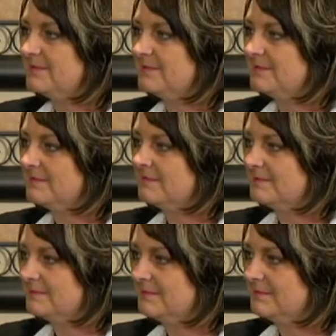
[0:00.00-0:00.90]

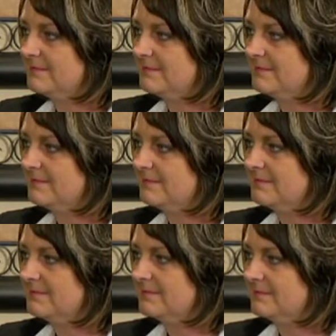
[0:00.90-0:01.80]

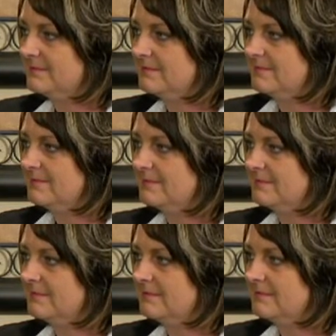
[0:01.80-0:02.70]

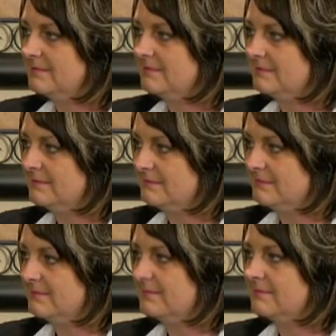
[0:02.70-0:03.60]

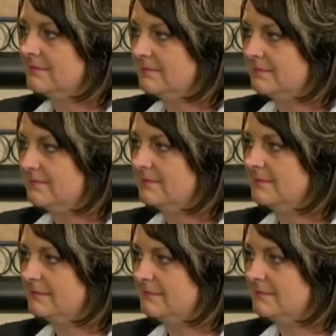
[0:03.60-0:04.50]
(silent)